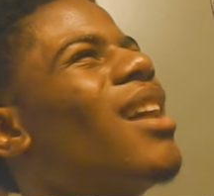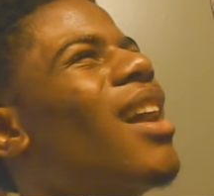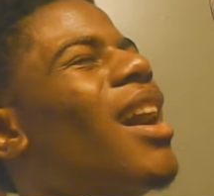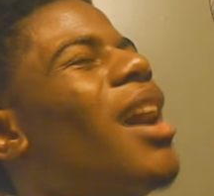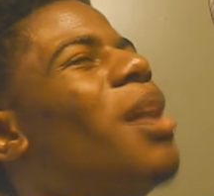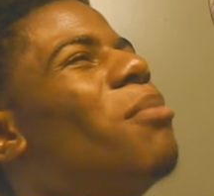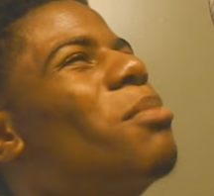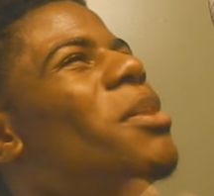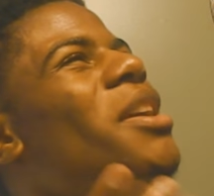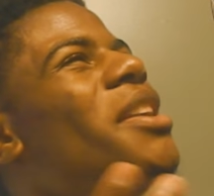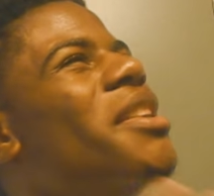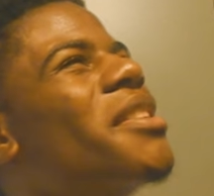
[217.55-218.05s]
I
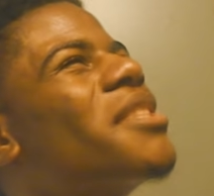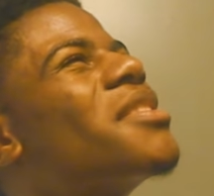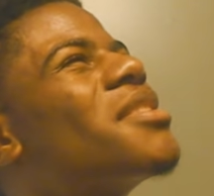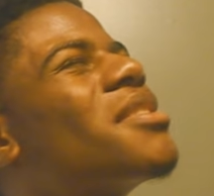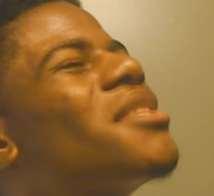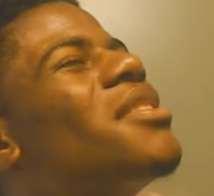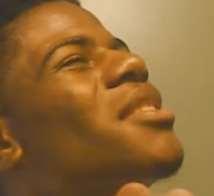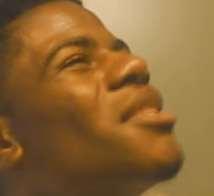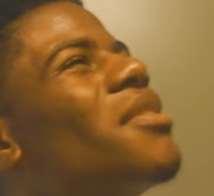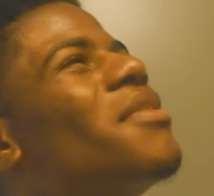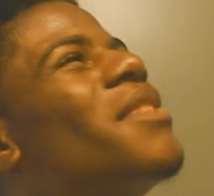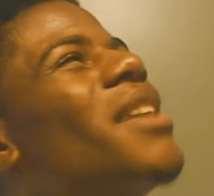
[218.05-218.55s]
mean, the
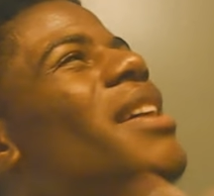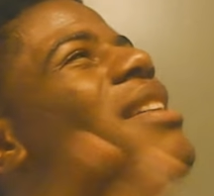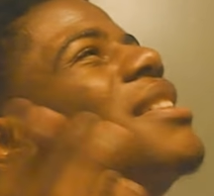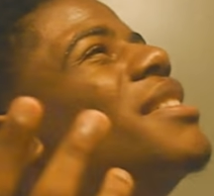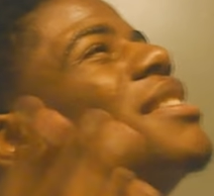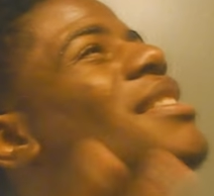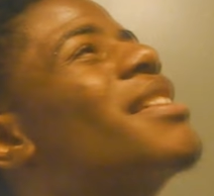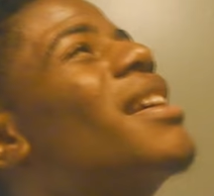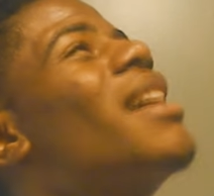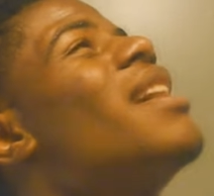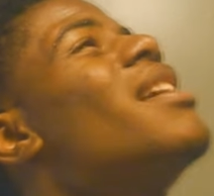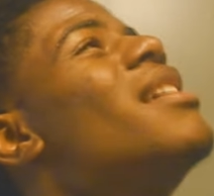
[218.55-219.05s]
stuff they
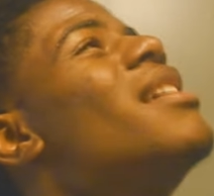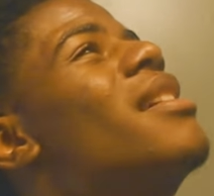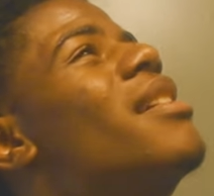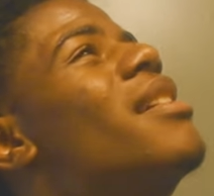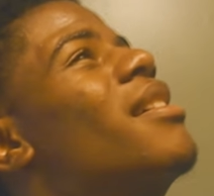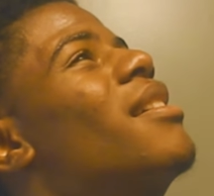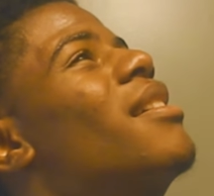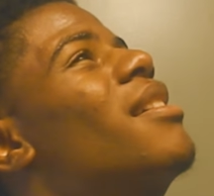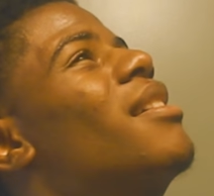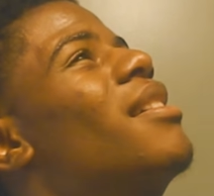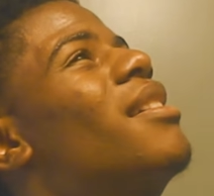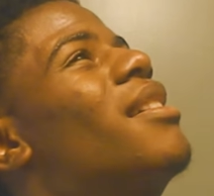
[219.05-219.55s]
say,
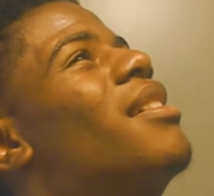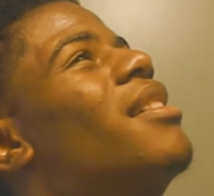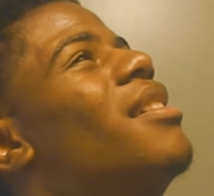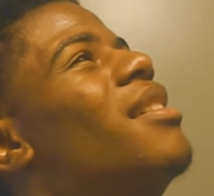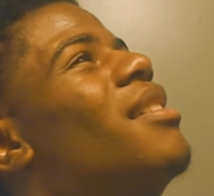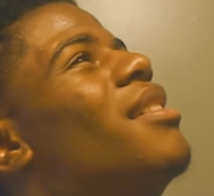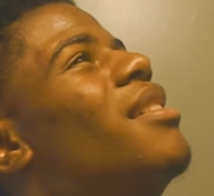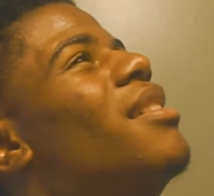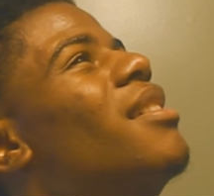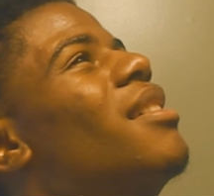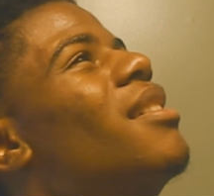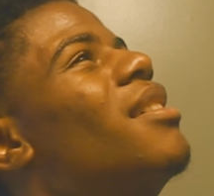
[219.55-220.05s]

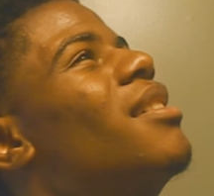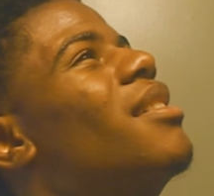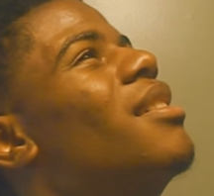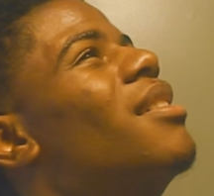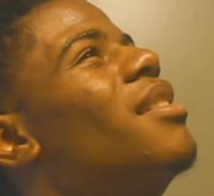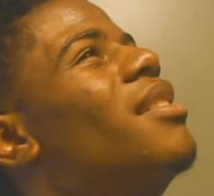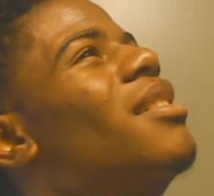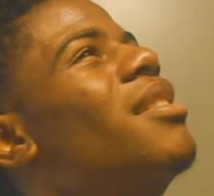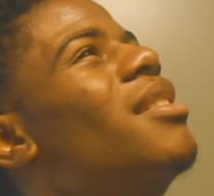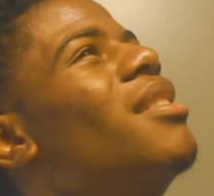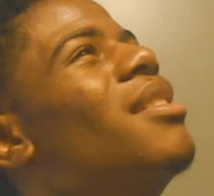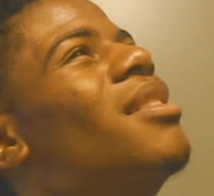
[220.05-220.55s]

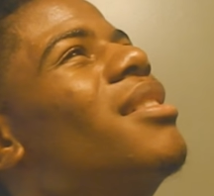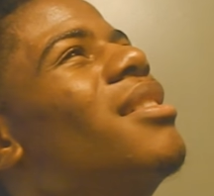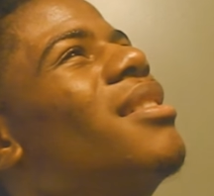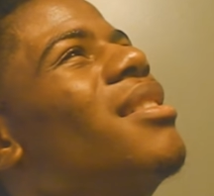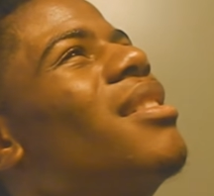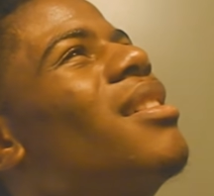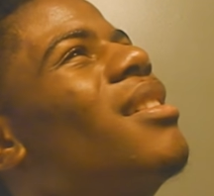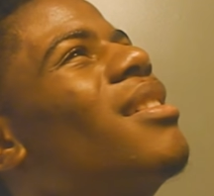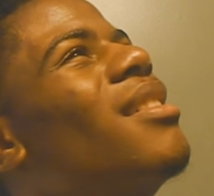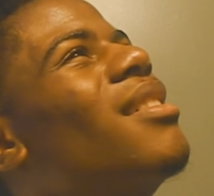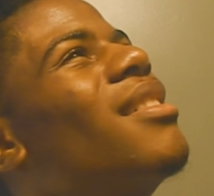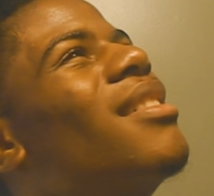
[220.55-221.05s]

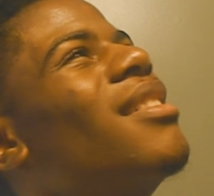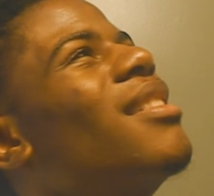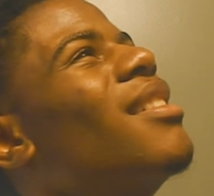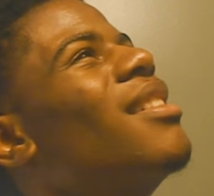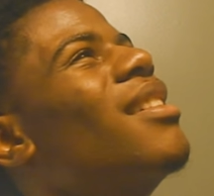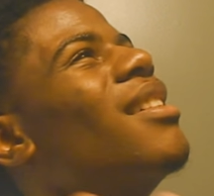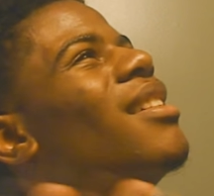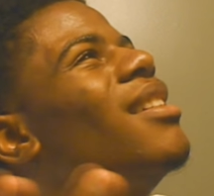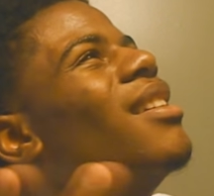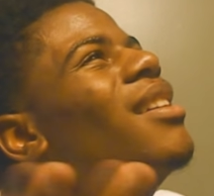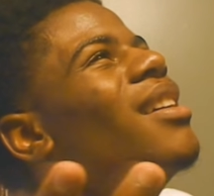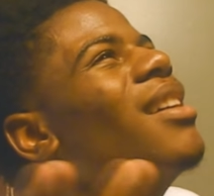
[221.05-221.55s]

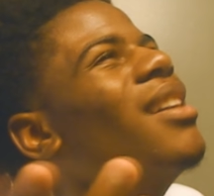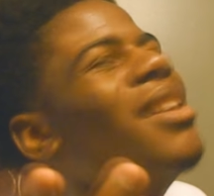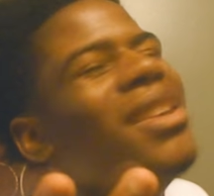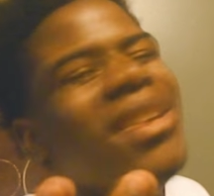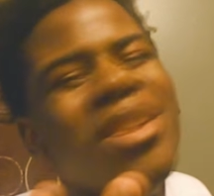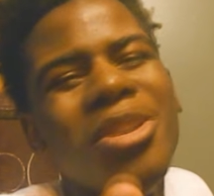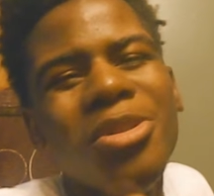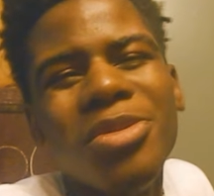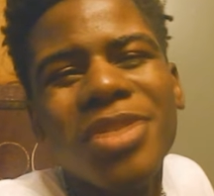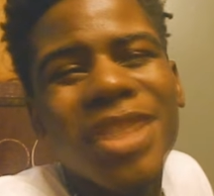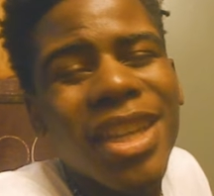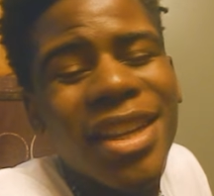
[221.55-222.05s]

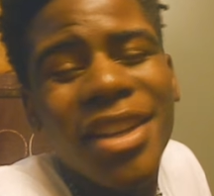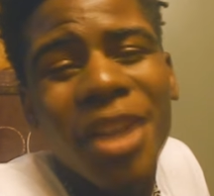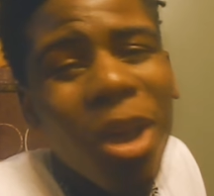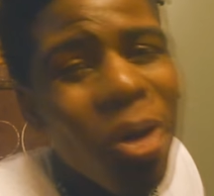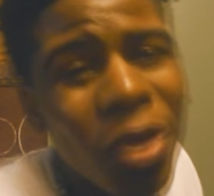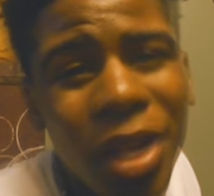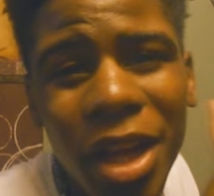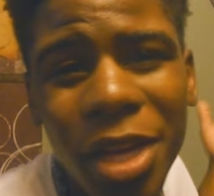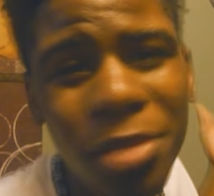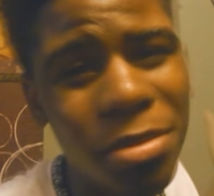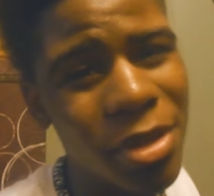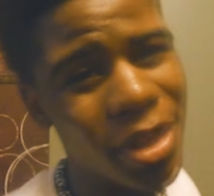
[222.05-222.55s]
you just know
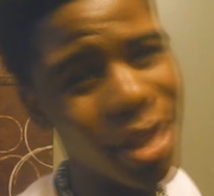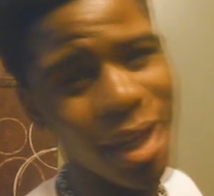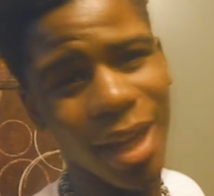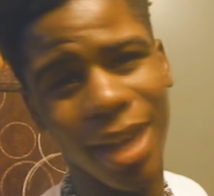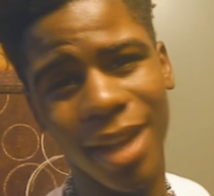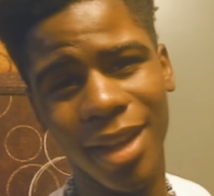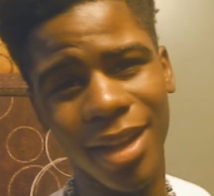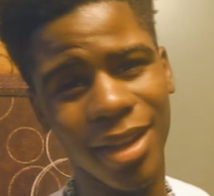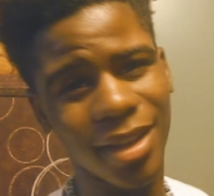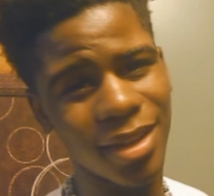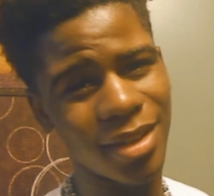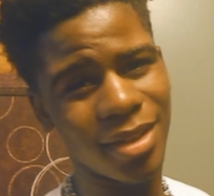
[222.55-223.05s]
they be lying.